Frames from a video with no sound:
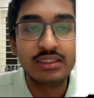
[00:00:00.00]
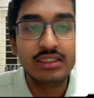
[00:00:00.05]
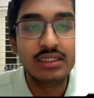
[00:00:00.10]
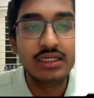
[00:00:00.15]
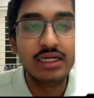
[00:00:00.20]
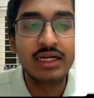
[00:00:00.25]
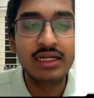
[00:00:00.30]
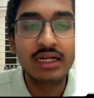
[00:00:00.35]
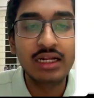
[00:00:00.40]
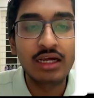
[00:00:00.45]

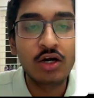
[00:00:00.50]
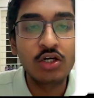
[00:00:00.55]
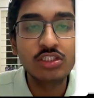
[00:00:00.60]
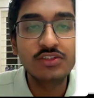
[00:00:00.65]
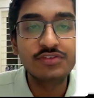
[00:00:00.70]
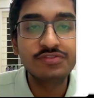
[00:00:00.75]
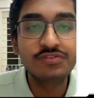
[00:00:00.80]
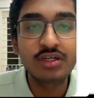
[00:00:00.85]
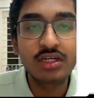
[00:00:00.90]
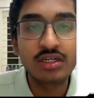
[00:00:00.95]
it allows
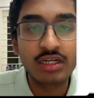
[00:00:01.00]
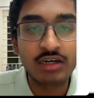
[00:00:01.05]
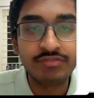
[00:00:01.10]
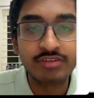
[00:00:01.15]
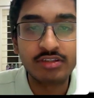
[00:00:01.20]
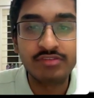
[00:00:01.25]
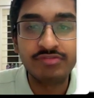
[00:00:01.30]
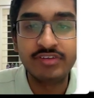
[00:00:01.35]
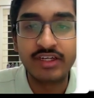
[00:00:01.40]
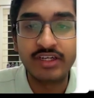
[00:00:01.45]
for a rougher
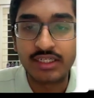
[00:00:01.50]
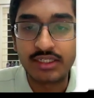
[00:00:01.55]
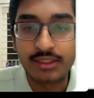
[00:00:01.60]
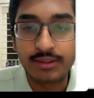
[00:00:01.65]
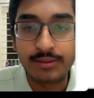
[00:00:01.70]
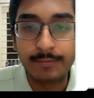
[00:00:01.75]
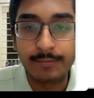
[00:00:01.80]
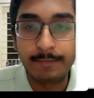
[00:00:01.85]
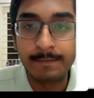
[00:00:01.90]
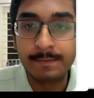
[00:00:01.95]
fit,
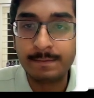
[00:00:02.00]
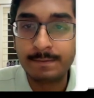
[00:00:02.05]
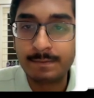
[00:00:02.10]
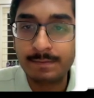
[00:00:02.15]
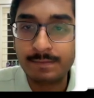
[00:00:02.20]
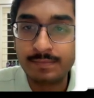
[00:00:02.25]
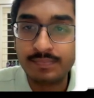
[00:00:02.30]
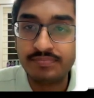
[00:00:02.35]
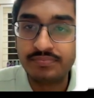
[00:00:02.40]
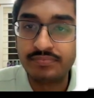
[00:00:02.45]

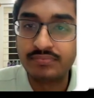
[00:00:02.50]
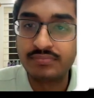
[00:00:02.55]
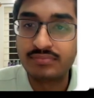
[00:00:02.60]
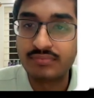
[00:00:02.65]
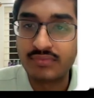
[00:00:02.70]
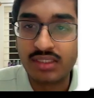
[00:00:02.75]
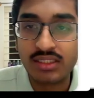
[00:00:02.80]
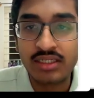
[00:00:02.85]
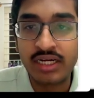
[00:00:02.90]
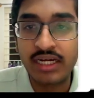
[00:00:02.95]

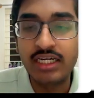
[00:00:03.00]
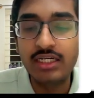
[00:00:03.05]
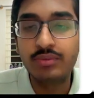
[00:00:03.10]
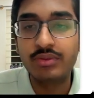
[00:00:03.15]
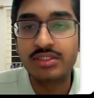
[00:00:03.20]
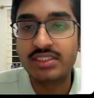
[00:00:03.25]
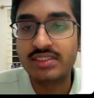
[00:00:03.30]
right? Which is